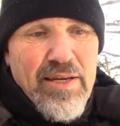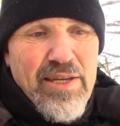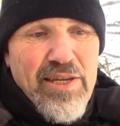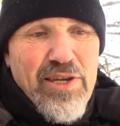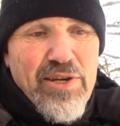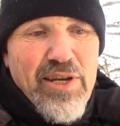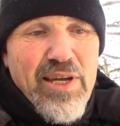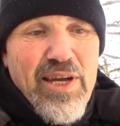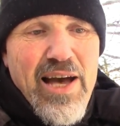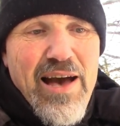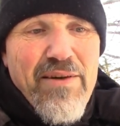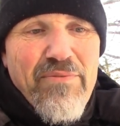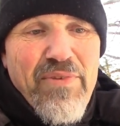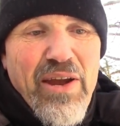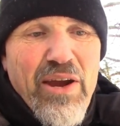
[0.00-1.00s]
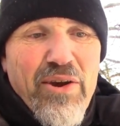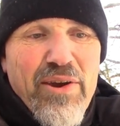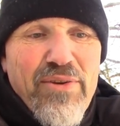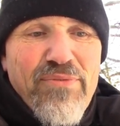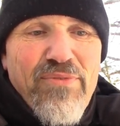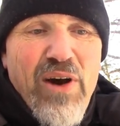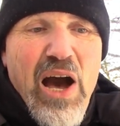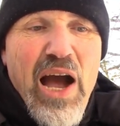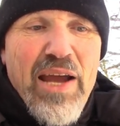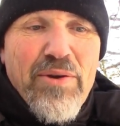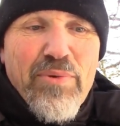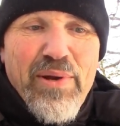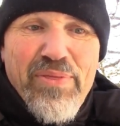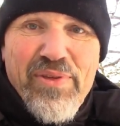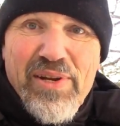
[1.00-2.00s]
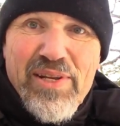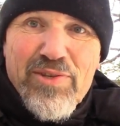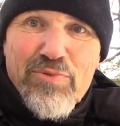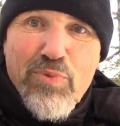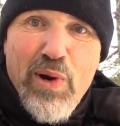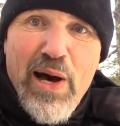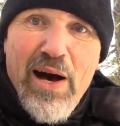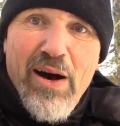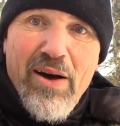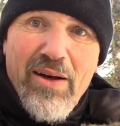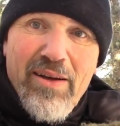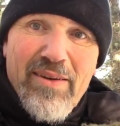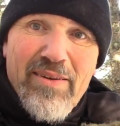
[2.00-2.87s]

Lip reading: you can cut very fine with it as well.